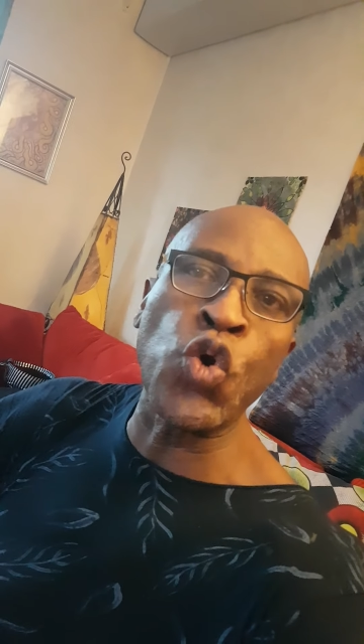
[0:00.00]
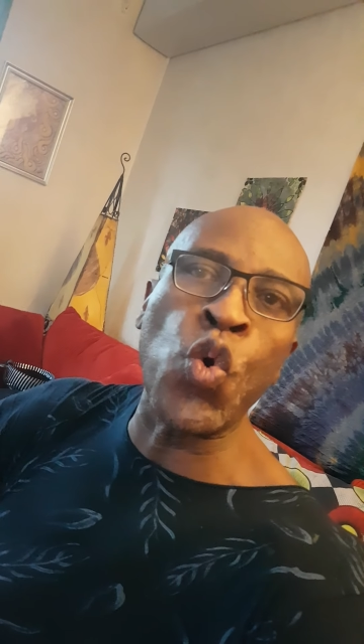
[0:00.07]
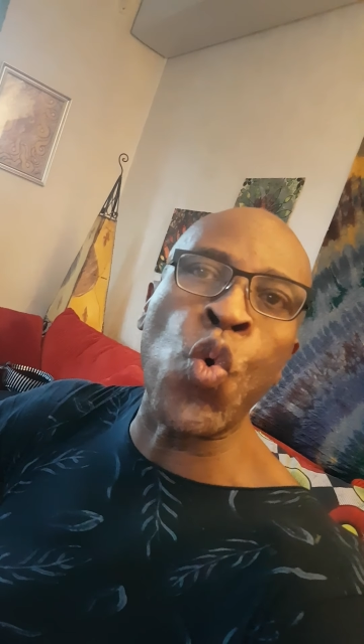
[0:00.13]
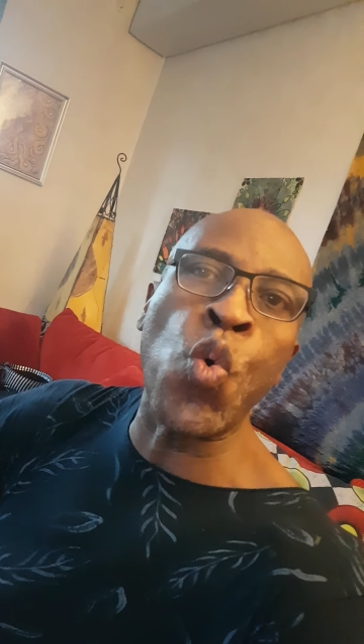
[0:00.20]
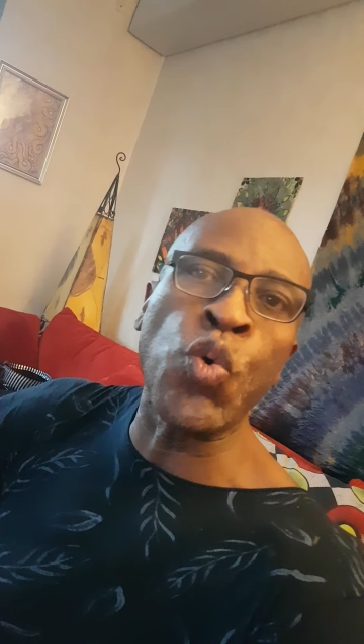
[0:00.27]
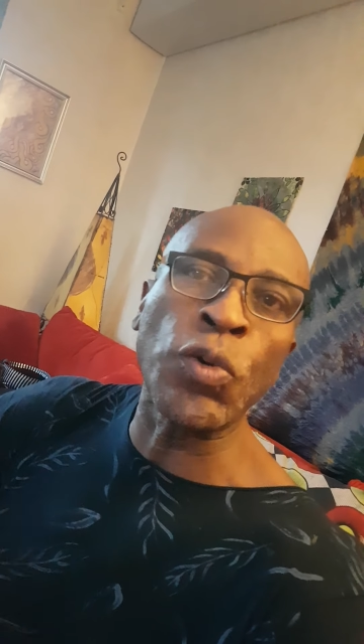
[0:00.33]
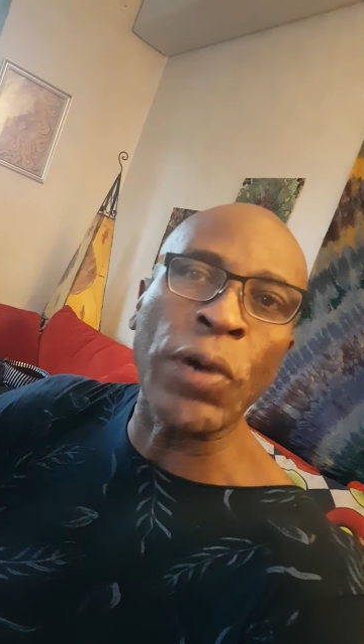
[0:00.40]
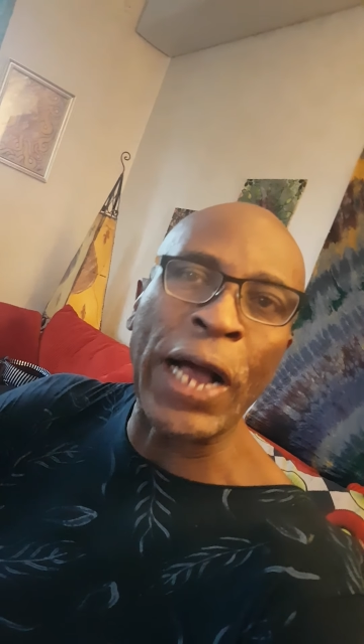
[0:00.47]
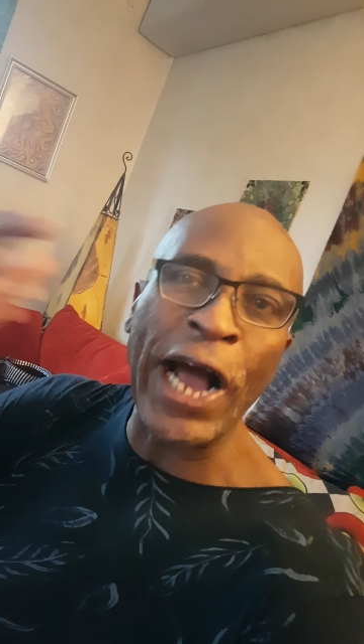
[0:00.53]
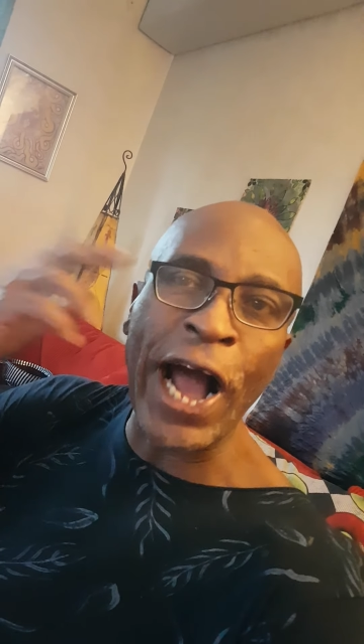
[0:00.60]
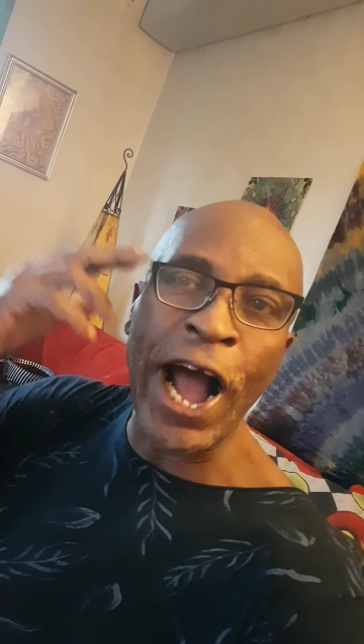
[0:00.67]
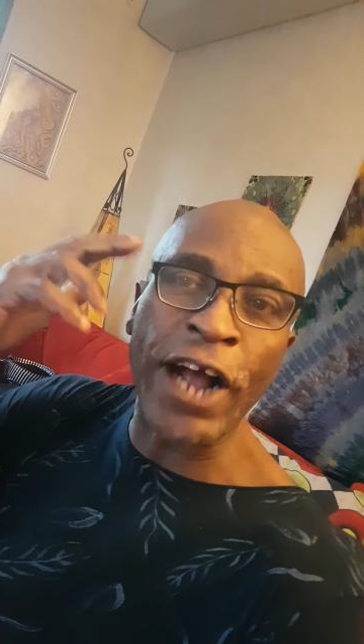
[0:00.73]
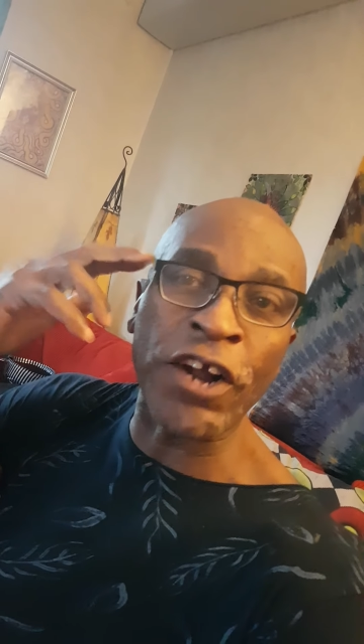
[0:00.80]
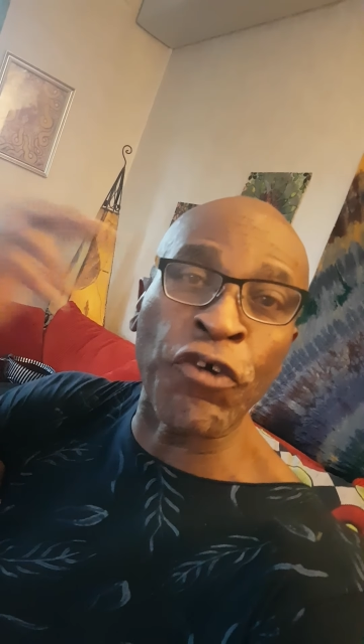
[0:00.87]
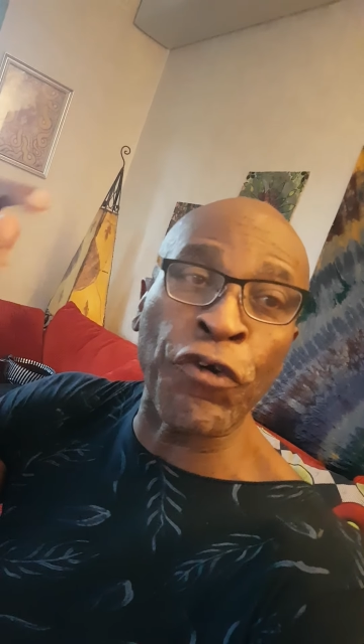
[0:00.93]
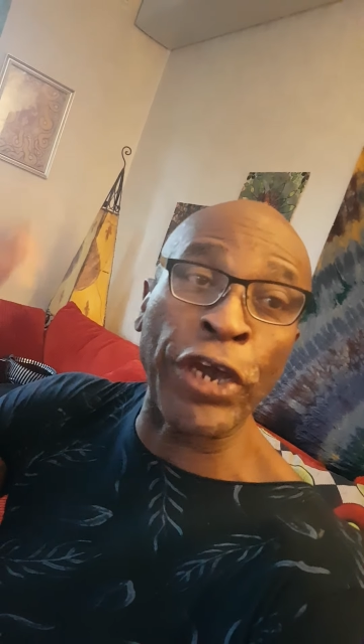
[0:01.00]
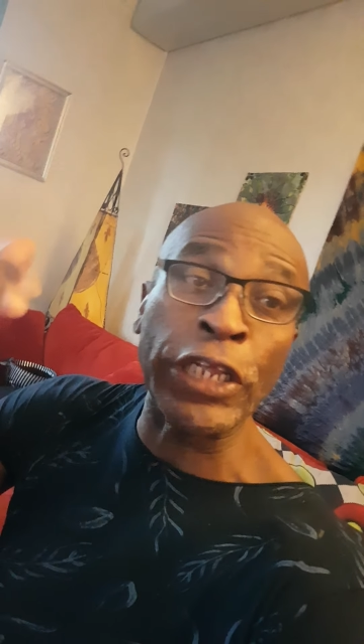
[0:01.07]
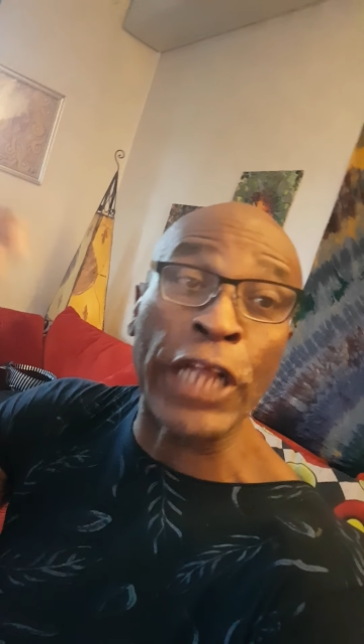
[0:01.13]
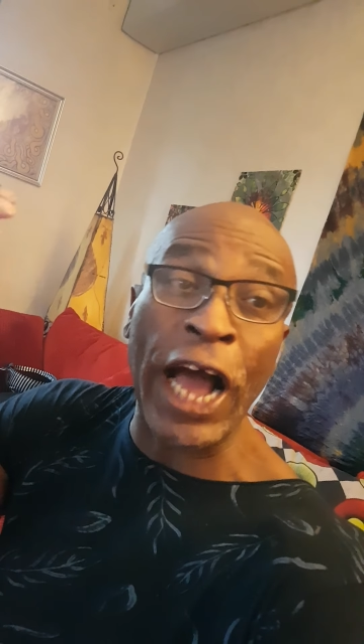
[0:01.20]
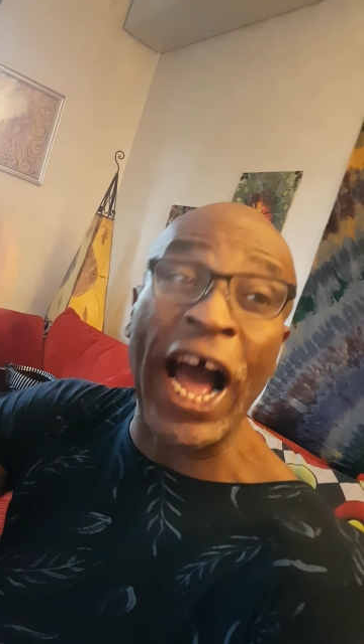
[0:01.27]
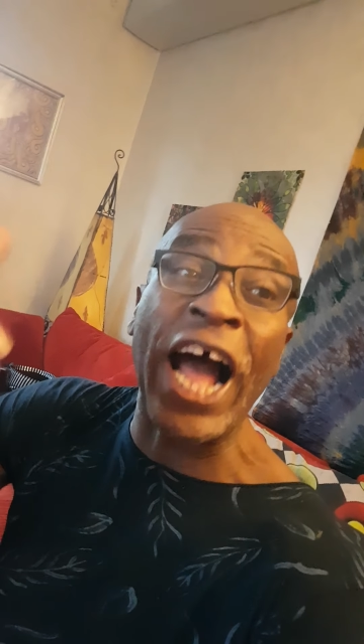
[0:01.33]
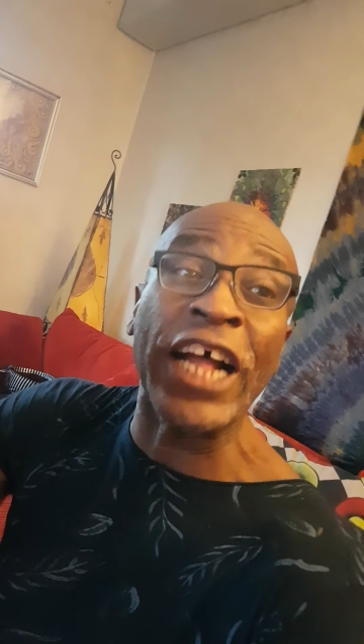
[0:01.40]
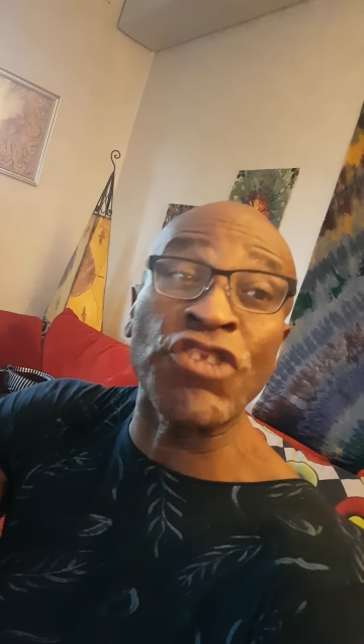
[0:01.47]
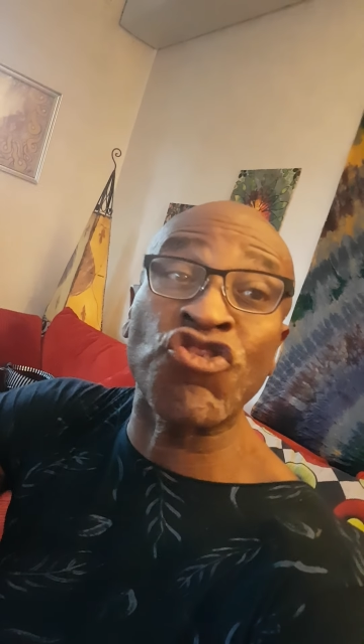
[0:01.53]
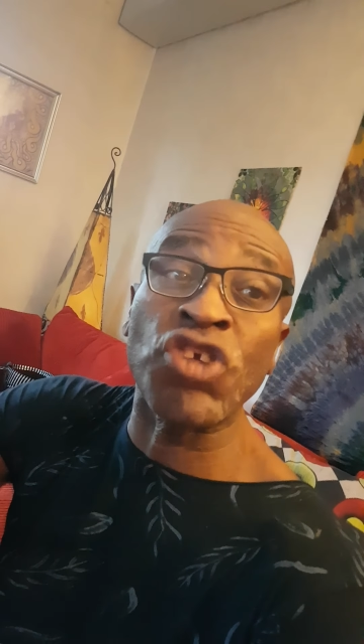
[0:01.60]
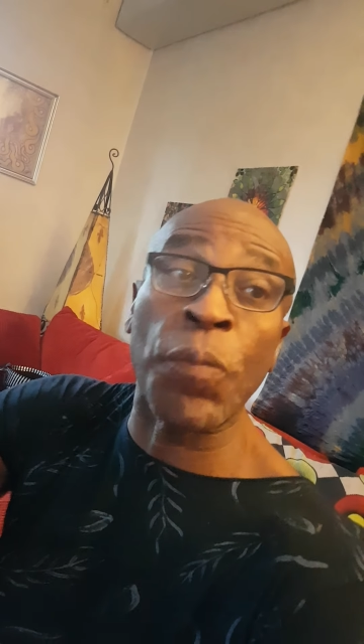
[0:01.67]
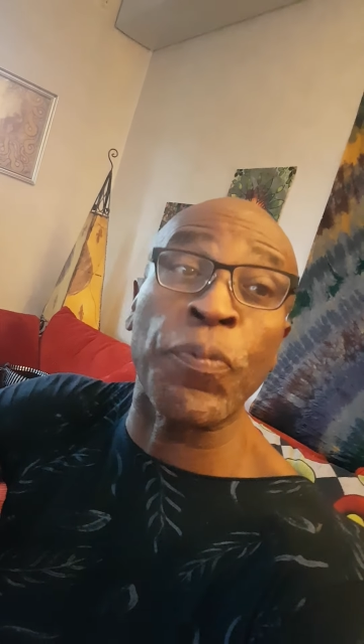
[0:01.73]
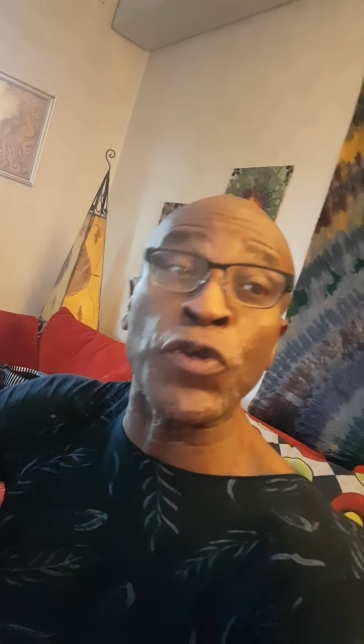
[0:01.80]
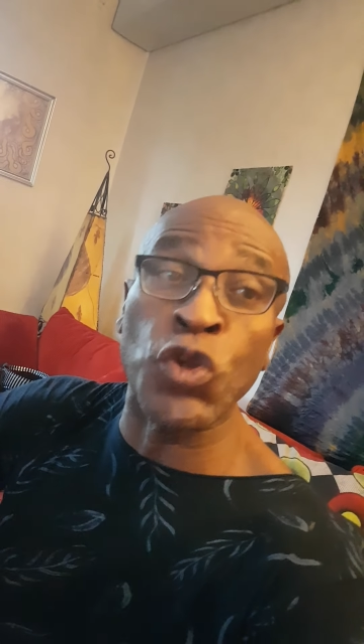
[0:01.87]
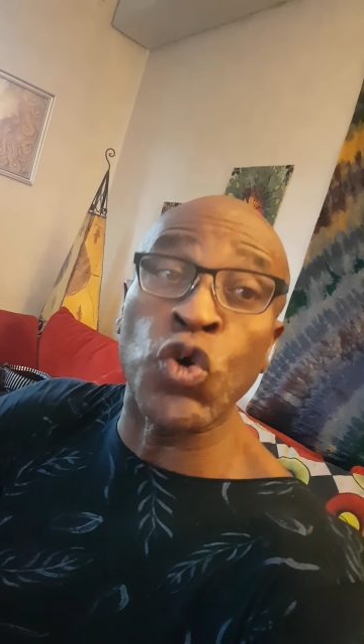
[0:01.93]
who are great
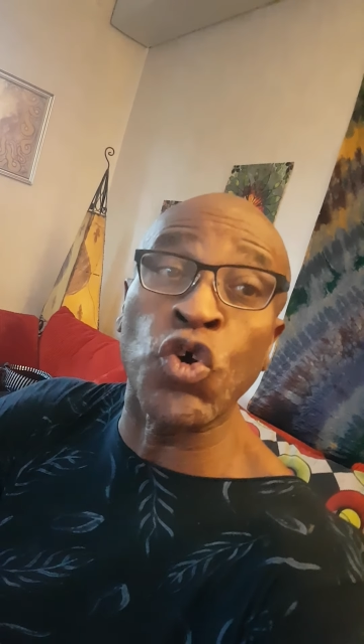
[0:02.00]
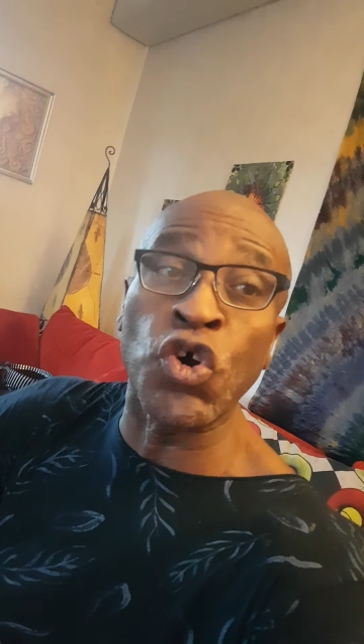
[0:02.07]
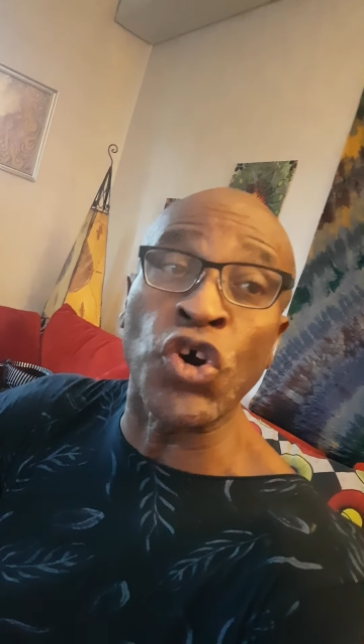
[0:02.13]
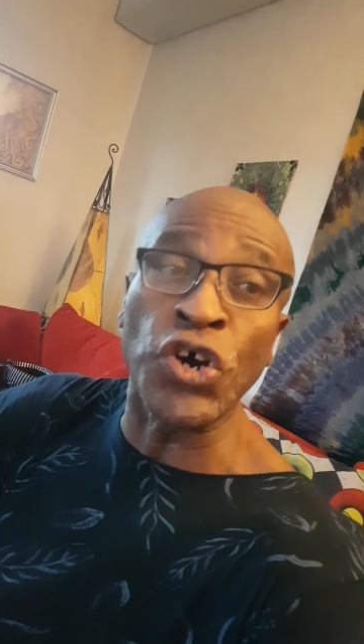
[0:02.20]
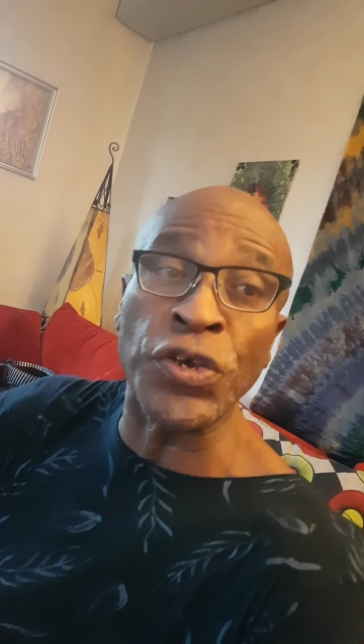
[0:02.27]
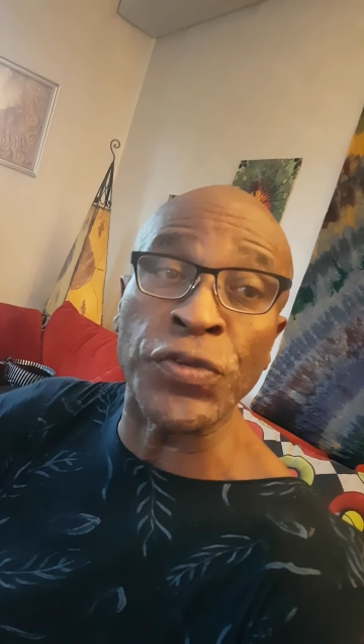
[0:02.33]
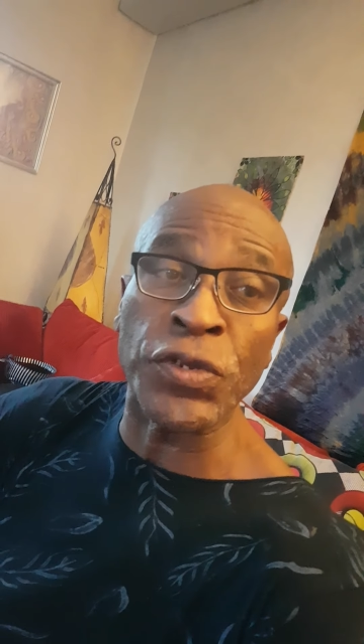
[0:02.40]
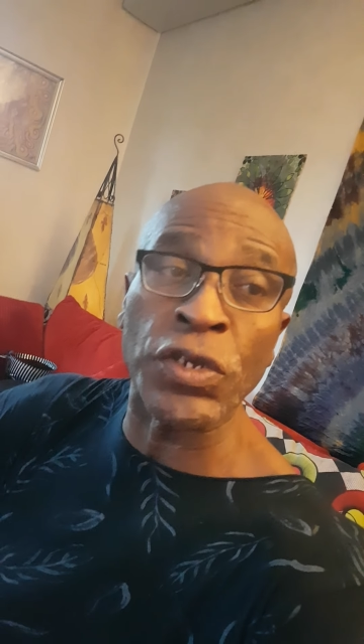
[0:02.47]
entrepreneurs.